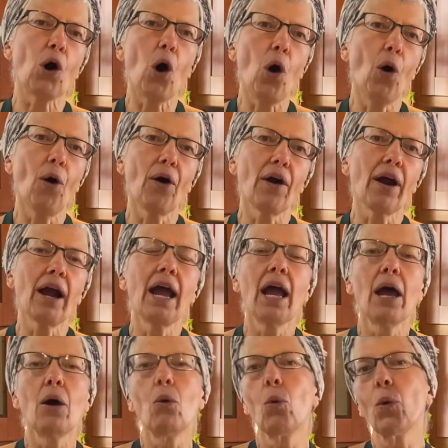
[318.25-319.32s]
or
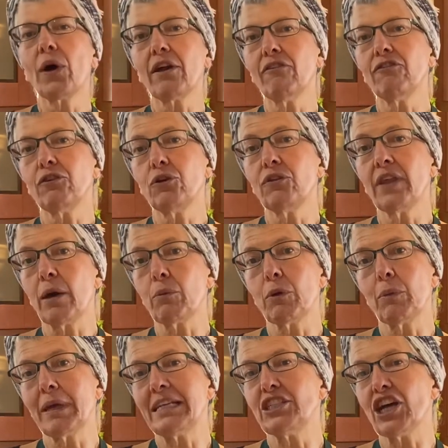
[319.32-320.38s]
what a food that would
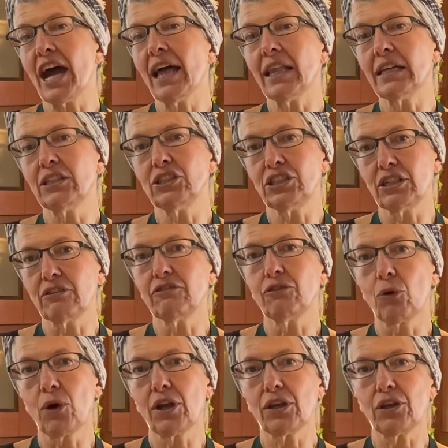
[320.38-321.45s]
be challenging
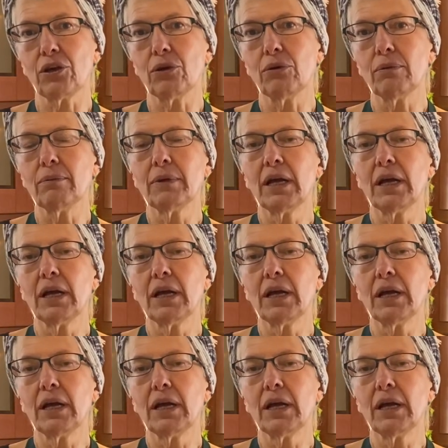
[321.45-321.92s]
for you.